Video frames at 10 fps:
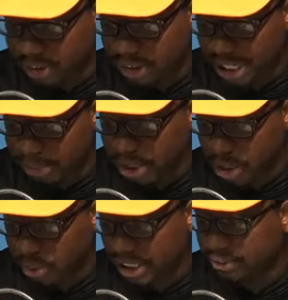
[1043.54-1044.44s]
fishing that we
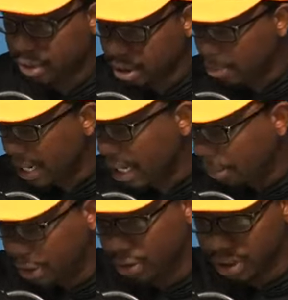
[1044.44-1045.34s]
do is from the bank,
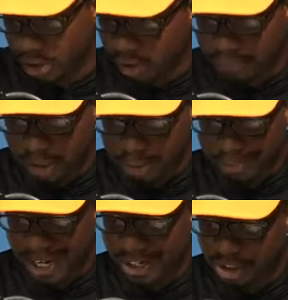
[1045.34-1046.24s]
but you can do it from the
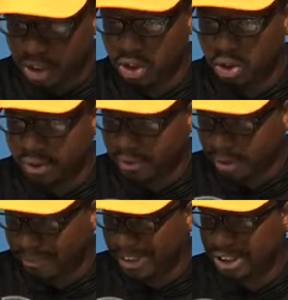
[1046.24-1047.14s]
bank. You can do it
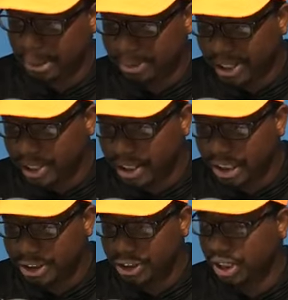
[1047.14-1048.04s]
from fishing
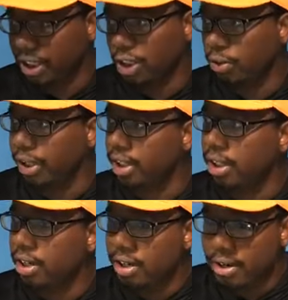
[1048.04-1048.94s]
piers. You can do it
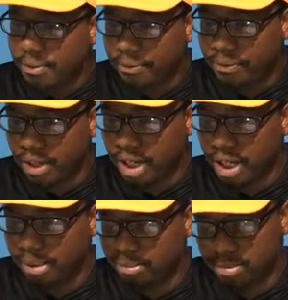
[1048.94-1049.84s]

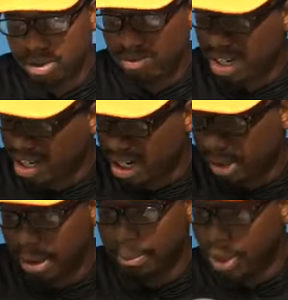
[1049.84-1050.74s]
from
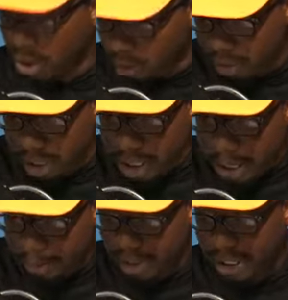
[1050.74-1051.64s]
the boat.
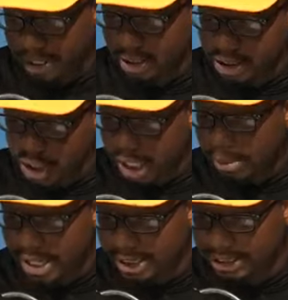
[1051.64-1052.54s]
But the
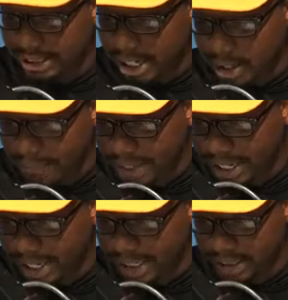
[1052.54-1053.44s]
tournament itself
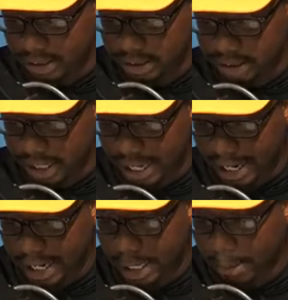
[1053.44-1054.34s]
is
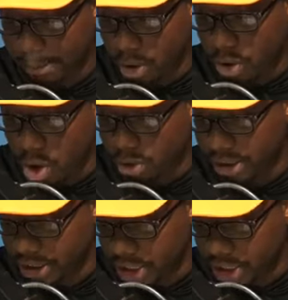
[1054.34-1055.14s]
a boat-only